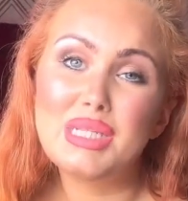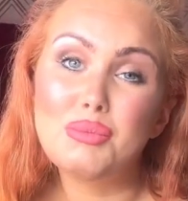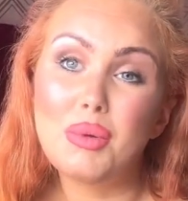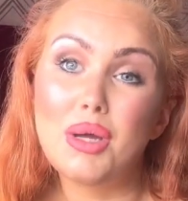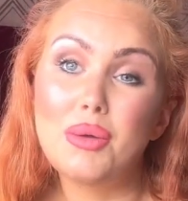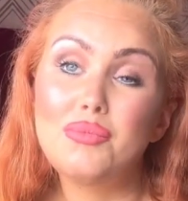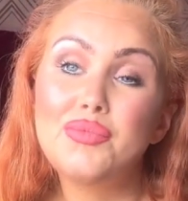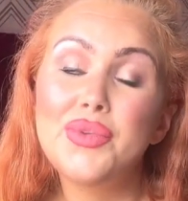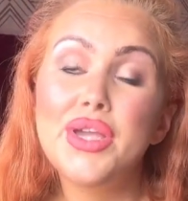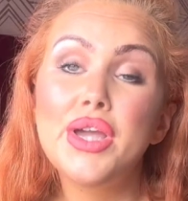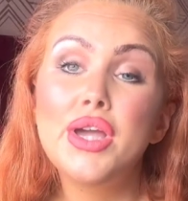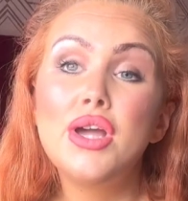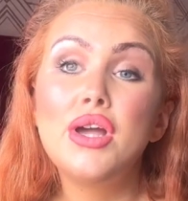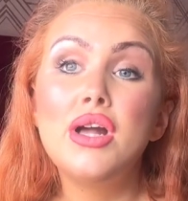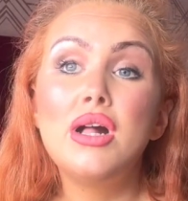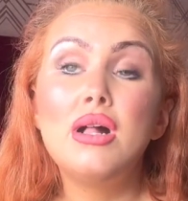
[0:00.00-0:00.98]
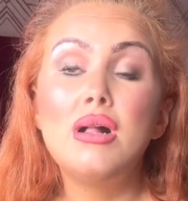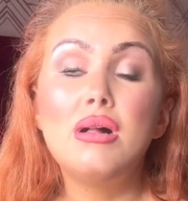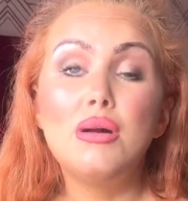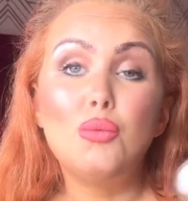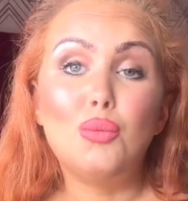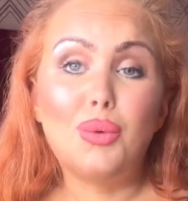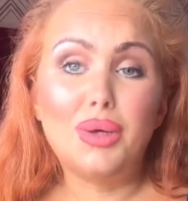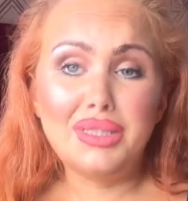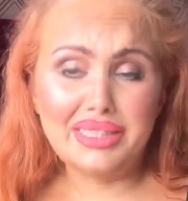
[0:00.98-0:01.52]
But
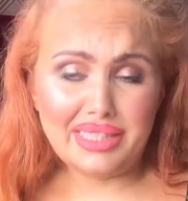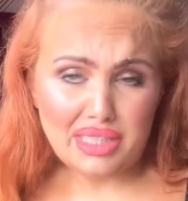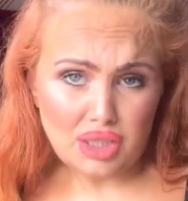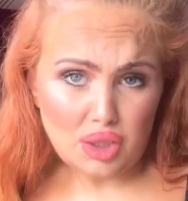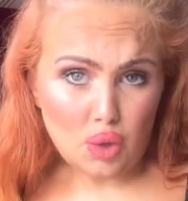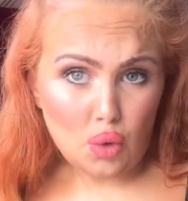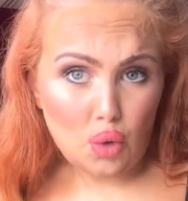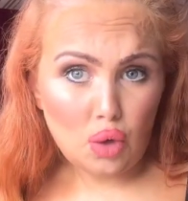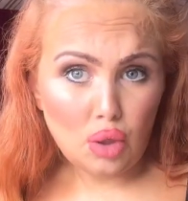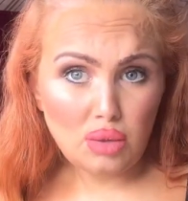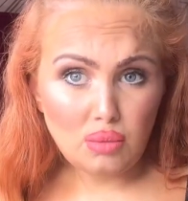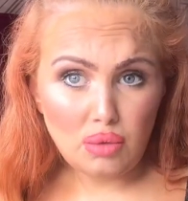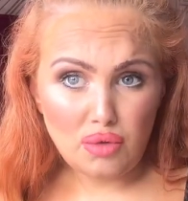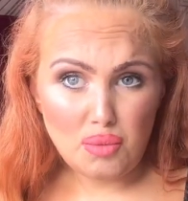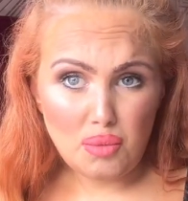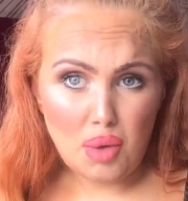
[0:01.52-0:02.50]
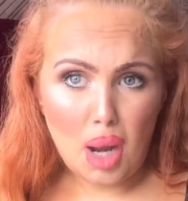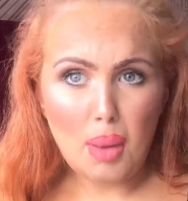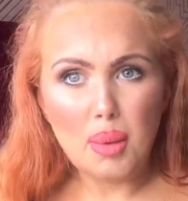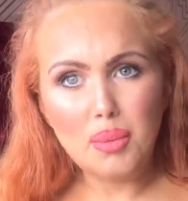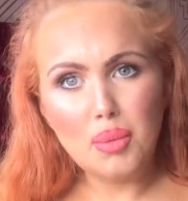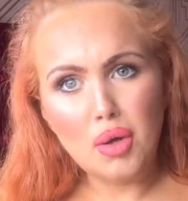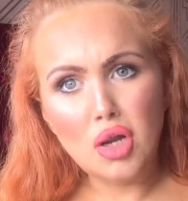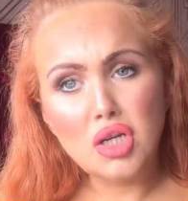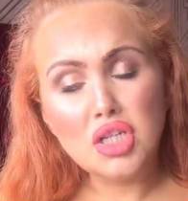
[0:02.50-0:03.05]
once this is on with a proper
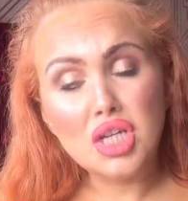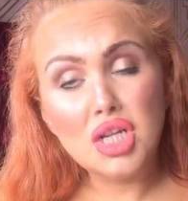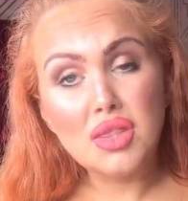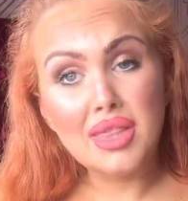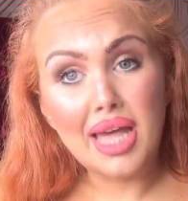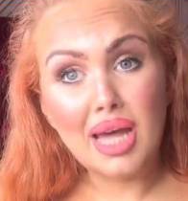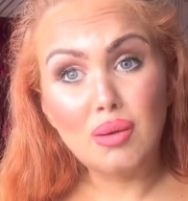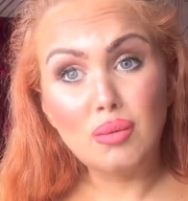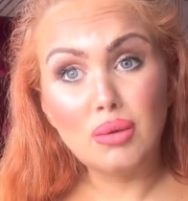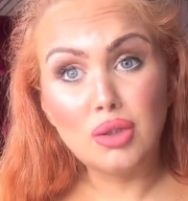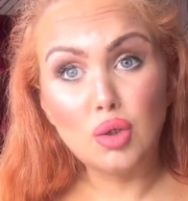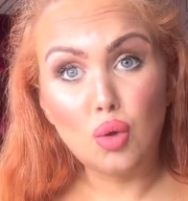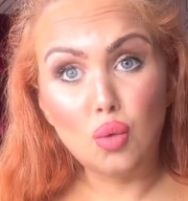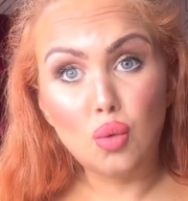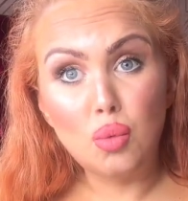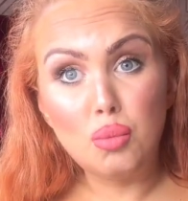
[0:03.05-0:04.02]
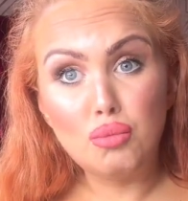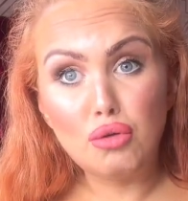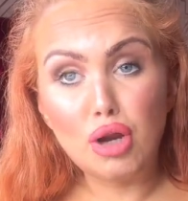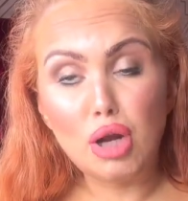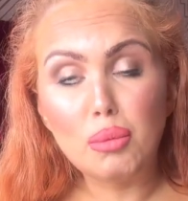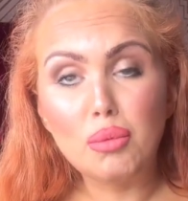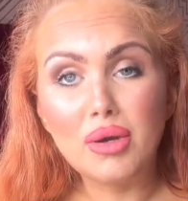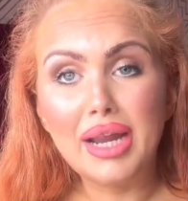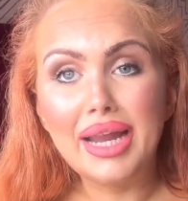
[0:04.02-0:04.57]
brush, that will go
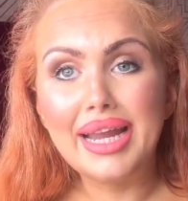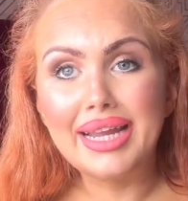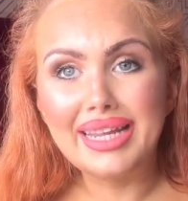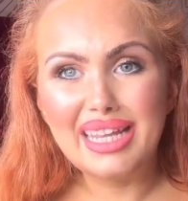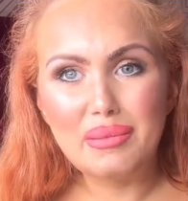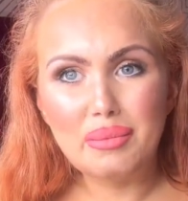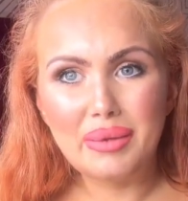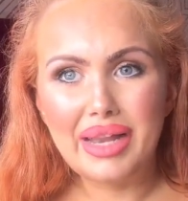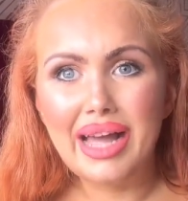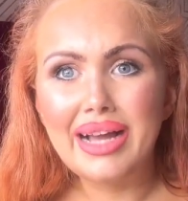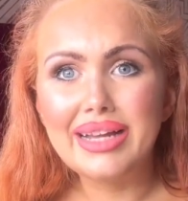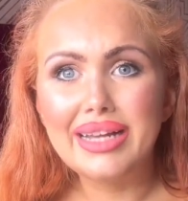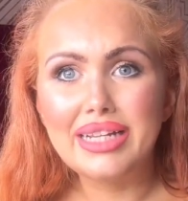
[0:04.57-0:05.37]
proper inky black.